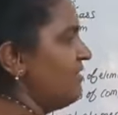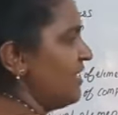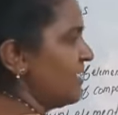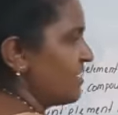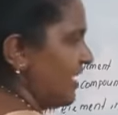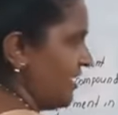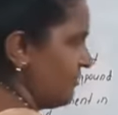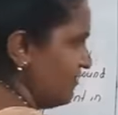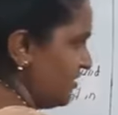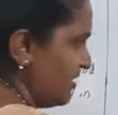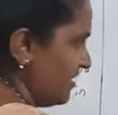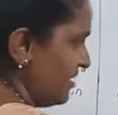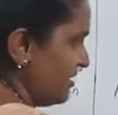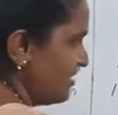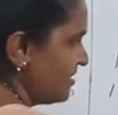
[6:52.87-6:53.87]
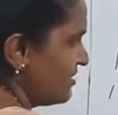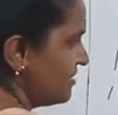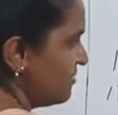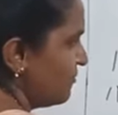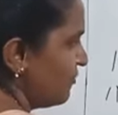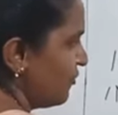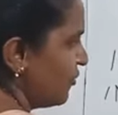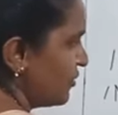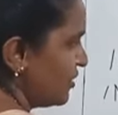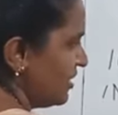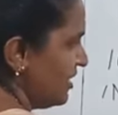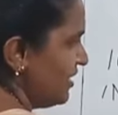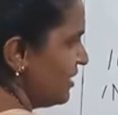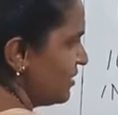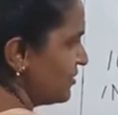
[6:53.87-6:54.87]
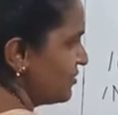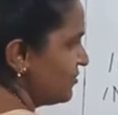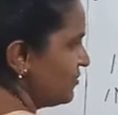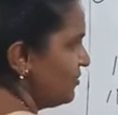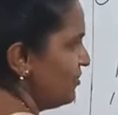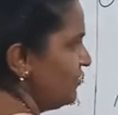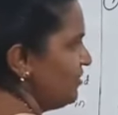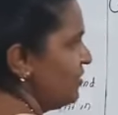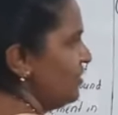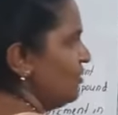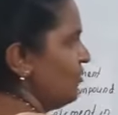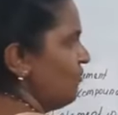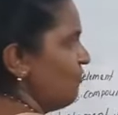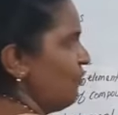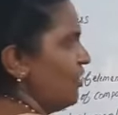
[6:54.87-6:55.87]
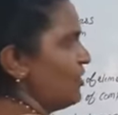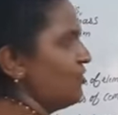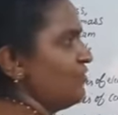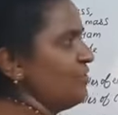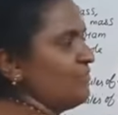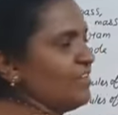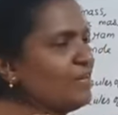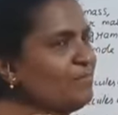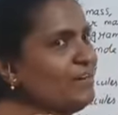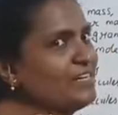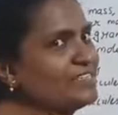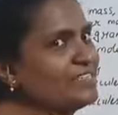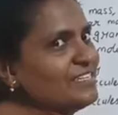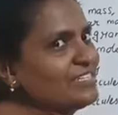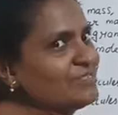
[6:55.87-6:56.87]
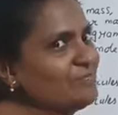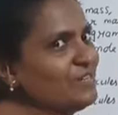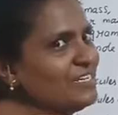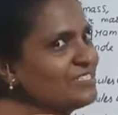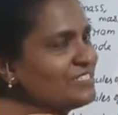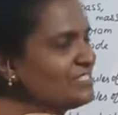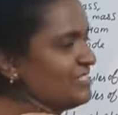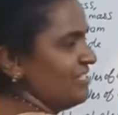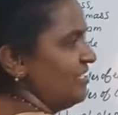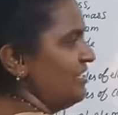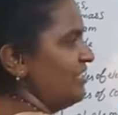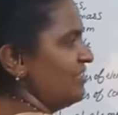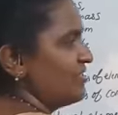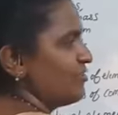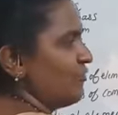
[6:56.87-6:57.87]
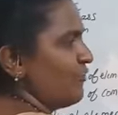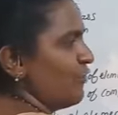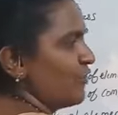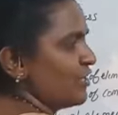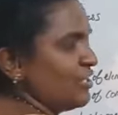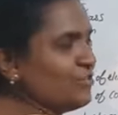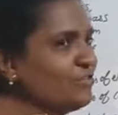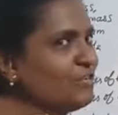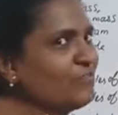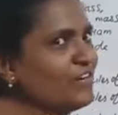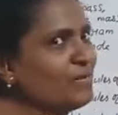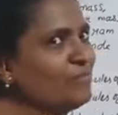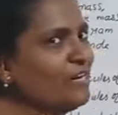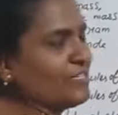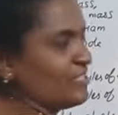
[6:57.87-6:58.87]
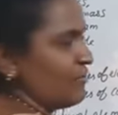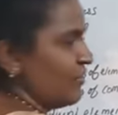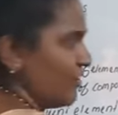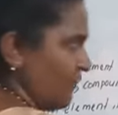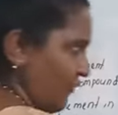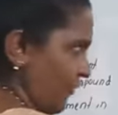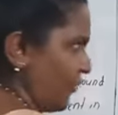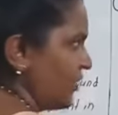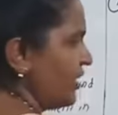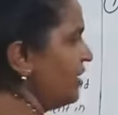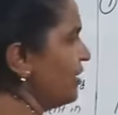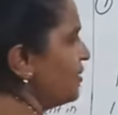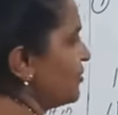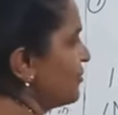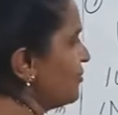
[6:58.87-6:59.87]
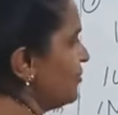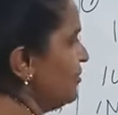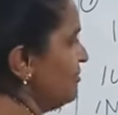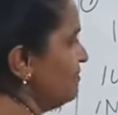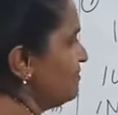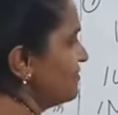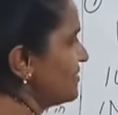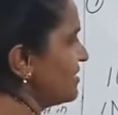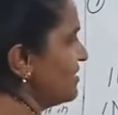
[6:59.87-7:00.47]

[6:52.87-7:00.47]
Then convert 14 into 1 unified mass this much. So 14 unified mass equal to 14 into